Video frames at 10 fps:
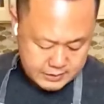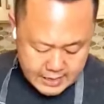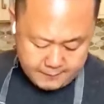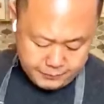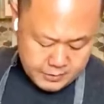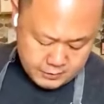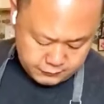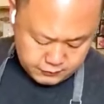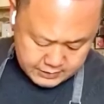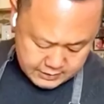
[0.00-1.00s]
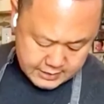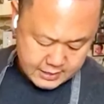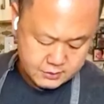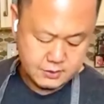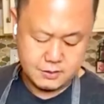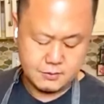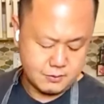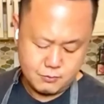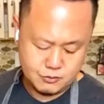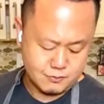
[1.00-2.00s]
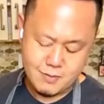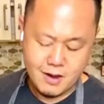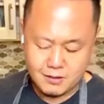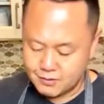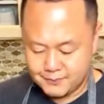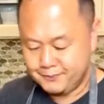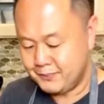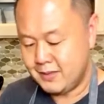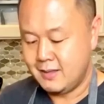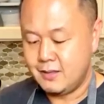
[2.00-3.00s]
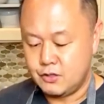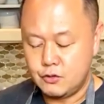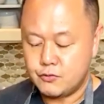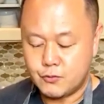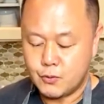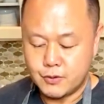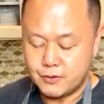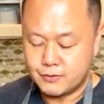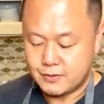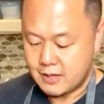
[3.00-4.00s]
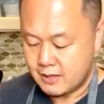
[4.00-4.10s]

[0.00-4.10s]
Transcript: Yeah, so again, guys, the most modern use for it is,